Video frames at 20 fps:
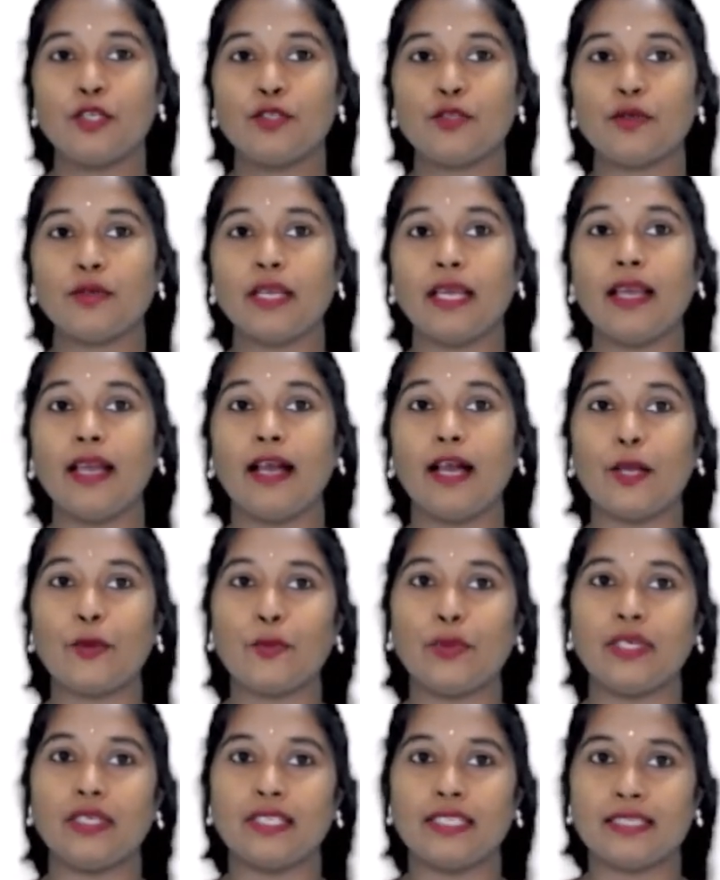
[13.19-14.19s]
Today I
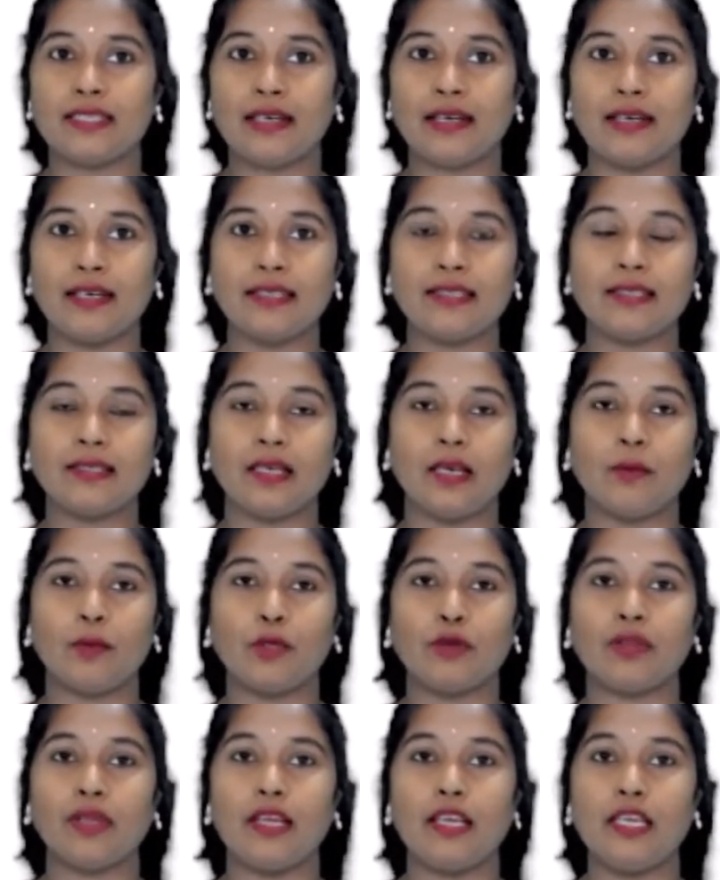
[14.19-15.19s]
will discuss
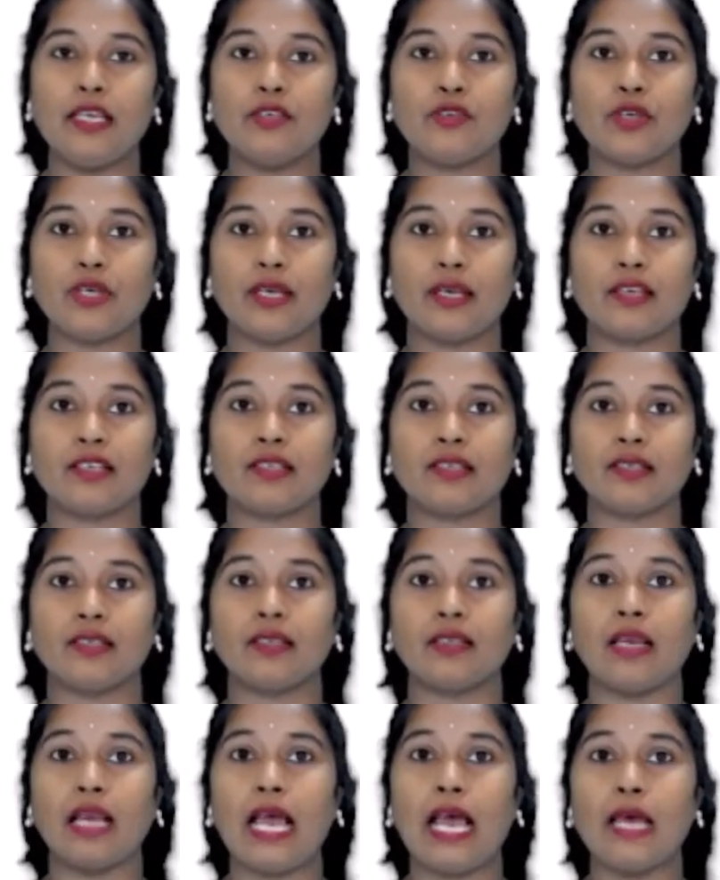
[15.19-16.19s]
about the
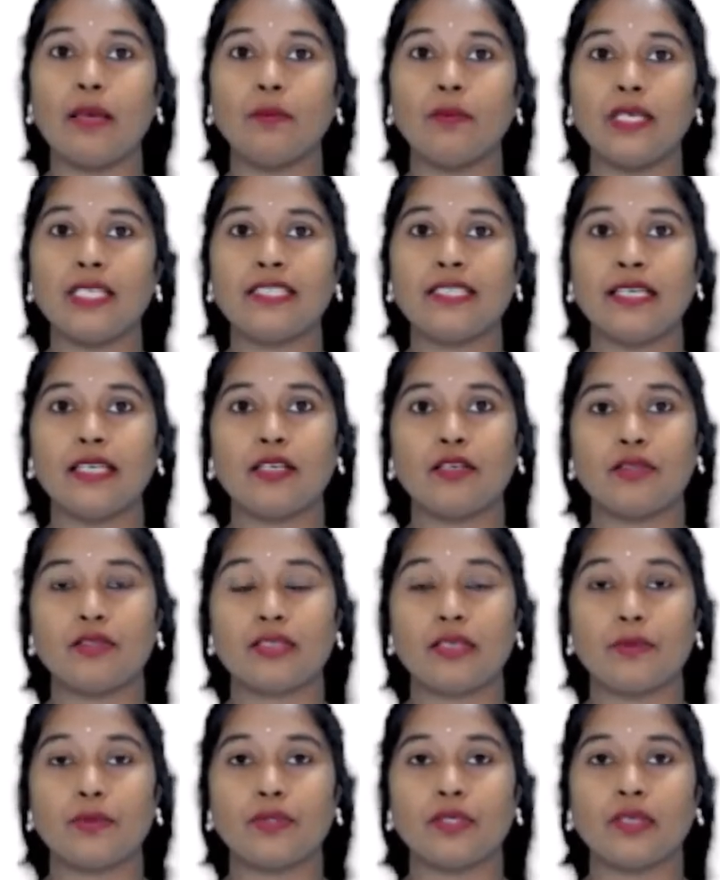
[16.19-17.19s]
introduction and basic
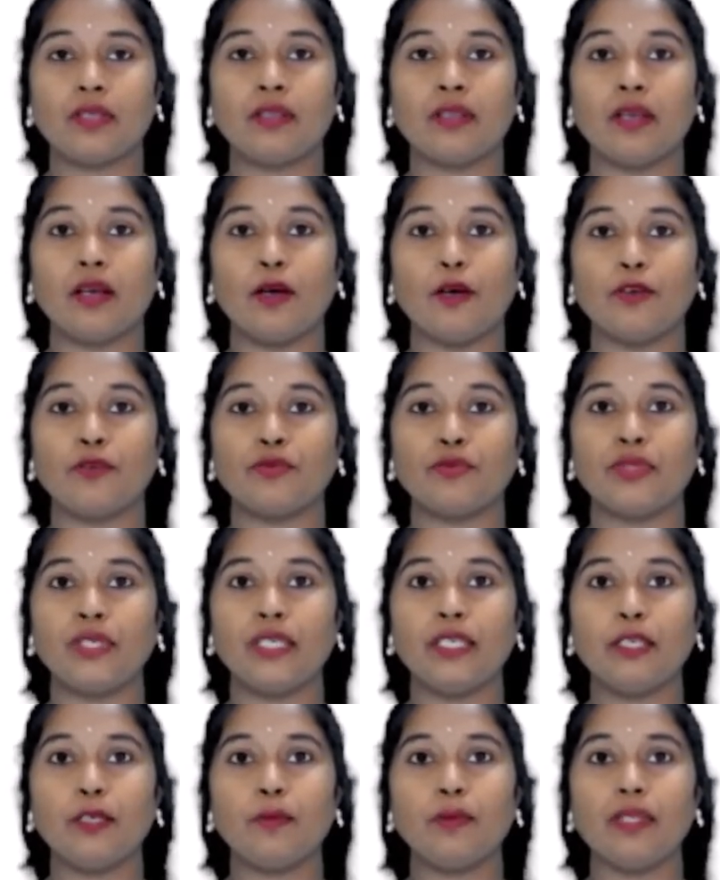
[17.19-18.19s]
conception of
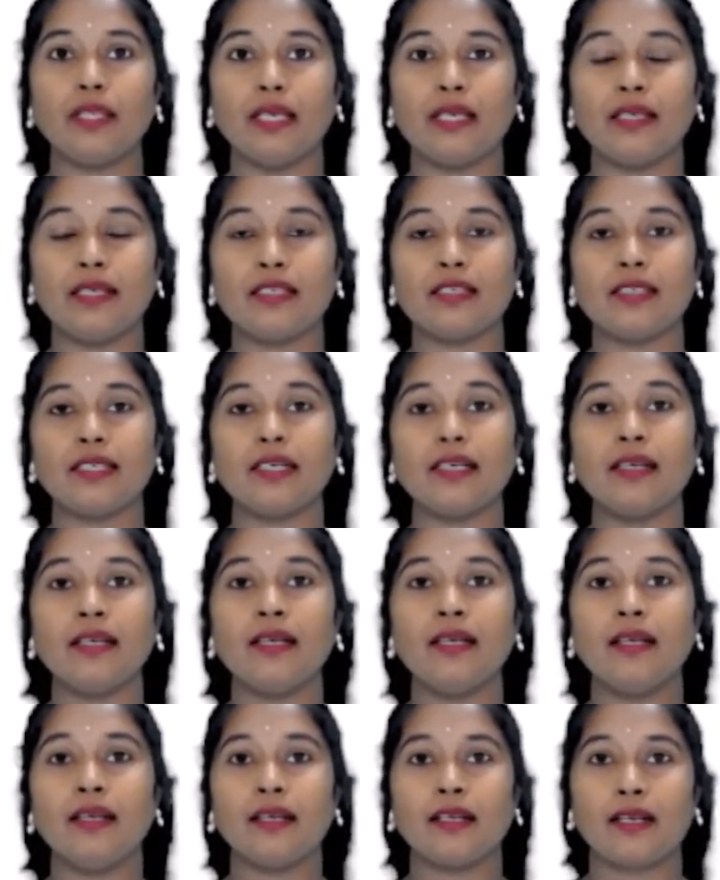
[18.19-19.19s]
renewable energy,
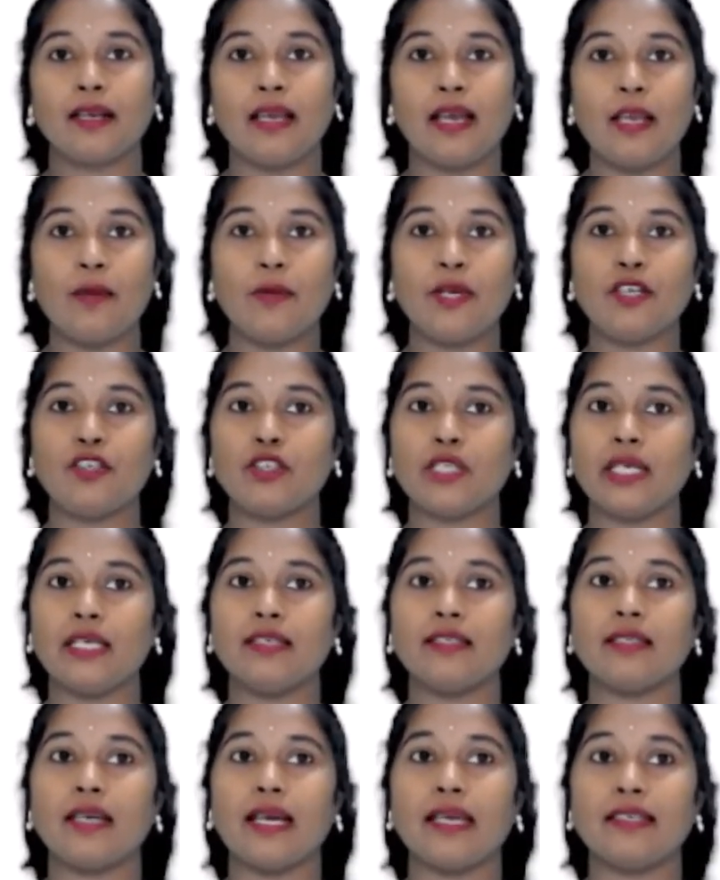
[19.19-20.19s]
climate
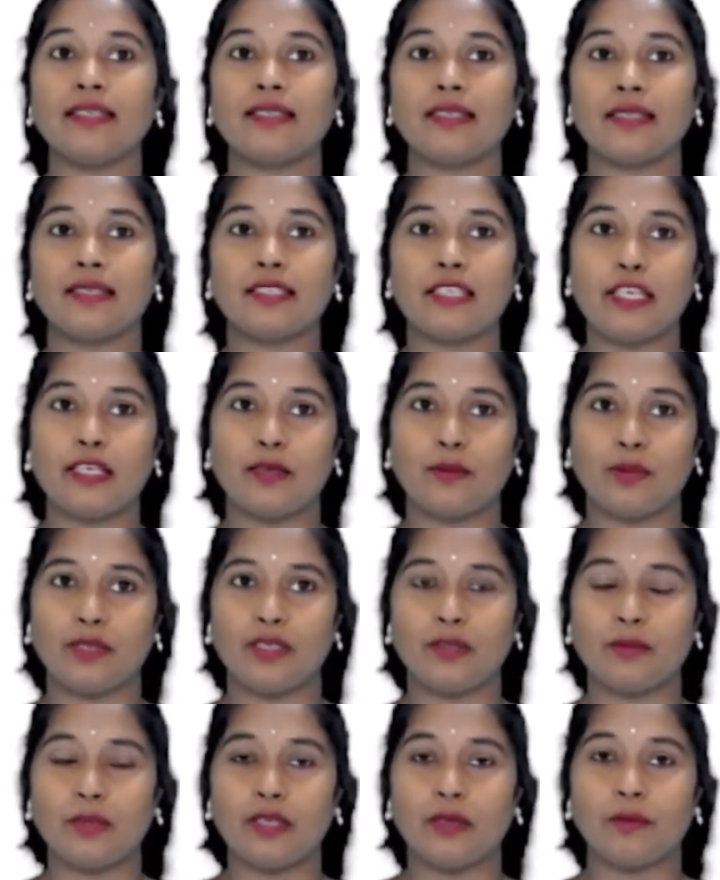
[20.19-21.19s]
change and sustainable
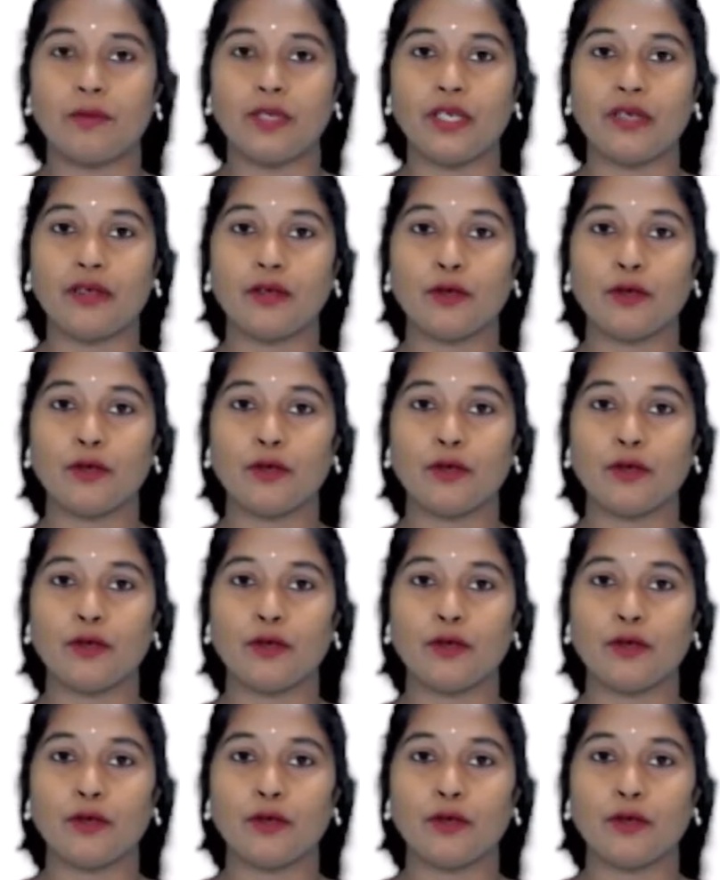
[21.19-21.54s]
development.